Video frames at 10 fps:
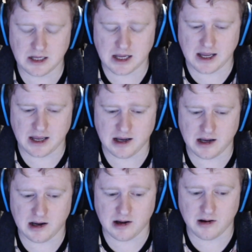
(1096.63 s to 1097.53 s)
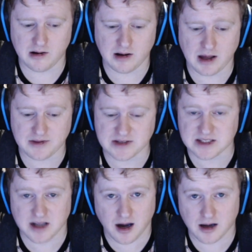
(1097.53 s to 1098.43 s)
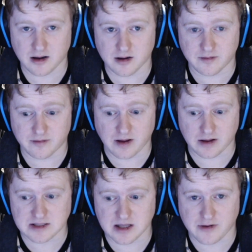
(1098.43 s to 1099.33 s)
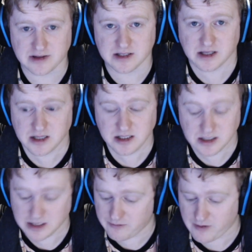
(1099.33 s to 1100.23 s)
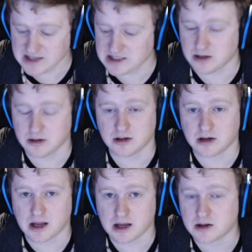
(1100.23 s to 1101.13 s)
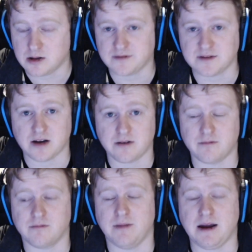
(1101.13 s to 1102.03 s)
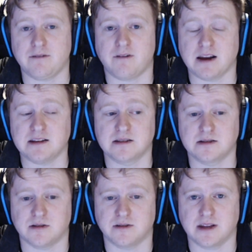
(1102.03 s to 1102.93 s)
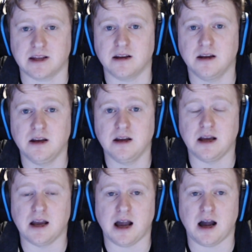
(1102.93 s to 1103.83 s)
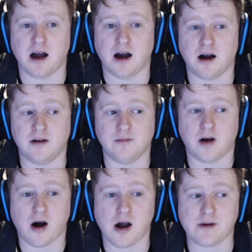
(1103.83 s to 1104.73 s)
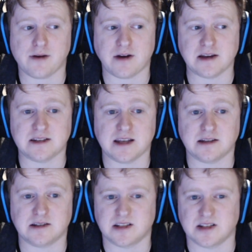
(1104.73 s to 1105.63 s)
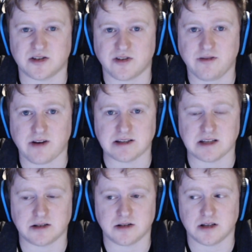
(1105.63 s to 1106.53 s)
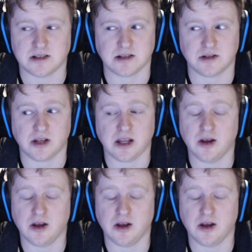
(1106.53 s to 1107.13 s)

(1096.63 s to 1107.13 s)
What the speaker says: at the start of Acceleracers Ignition, then racing on a cliffside mountain race sort of thing. A highway race there, just a street race essentially.